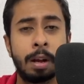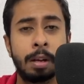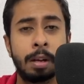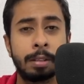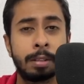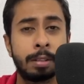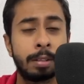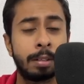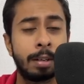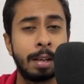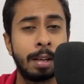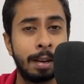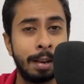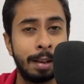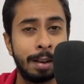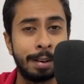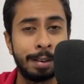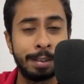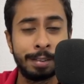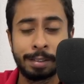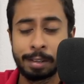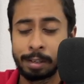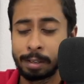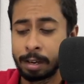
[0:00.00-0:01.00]
still it
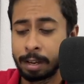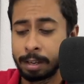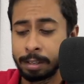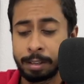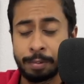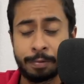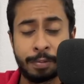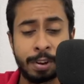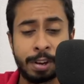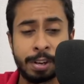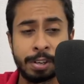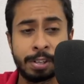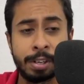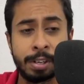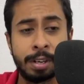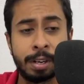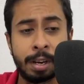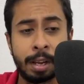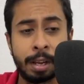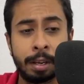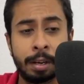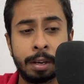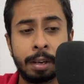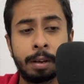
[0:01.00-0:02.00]
is a classification
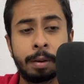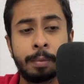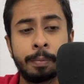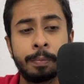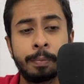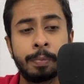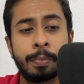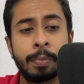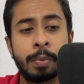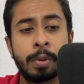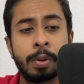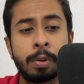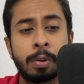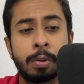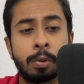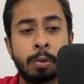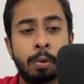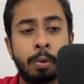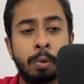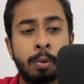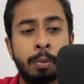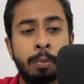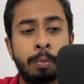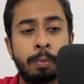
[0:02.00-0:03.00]
technique.
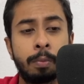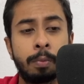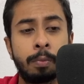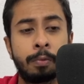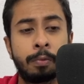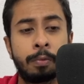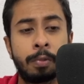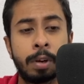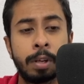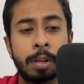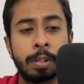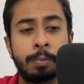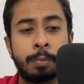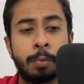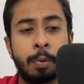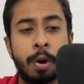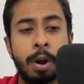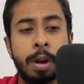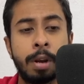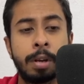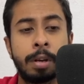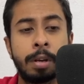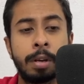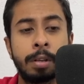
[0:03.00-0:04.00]
So first
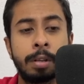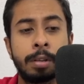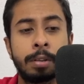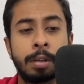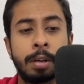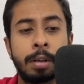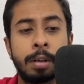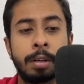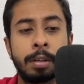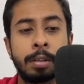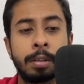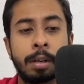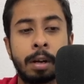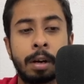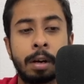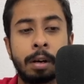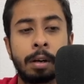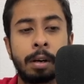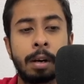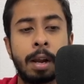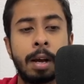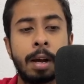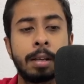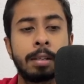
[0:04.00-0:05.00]
point is it is a
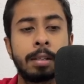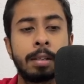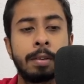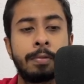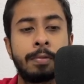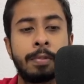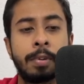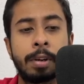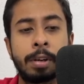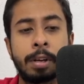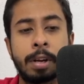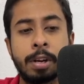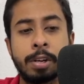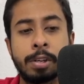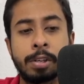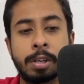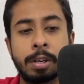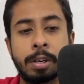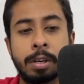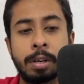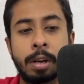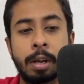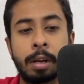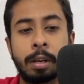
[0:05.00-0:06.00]

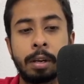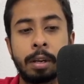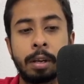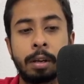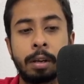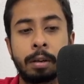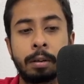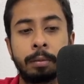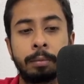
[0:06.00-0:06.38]
classification technique.